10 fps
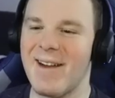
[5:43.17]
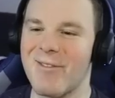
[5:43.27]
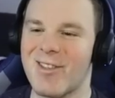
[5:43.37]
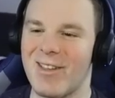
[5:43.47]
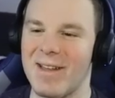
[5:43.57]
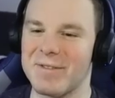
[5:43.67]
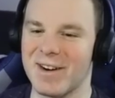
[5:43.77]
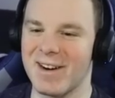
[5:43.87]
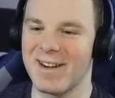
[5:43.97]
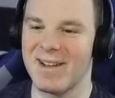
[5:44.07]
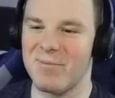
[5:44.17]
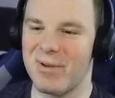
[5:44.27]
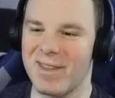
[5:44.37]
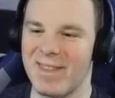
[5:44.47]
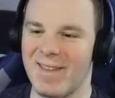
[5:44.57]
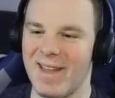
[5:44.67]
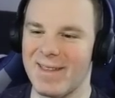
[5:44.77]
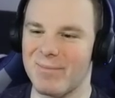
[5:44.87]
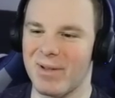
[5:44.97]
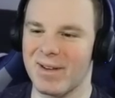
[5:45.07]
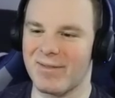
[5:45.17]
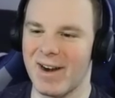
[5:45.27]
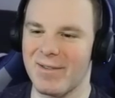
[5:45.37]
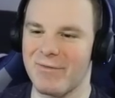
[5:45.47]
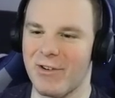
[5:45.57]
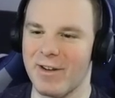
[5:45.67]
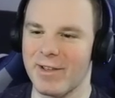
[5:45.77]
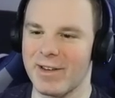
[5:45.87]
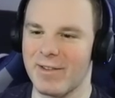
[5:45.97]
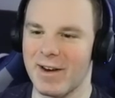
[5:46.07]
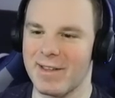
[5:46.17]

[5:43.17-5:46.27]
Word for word: That was clever. Put the light plug right in front of it, right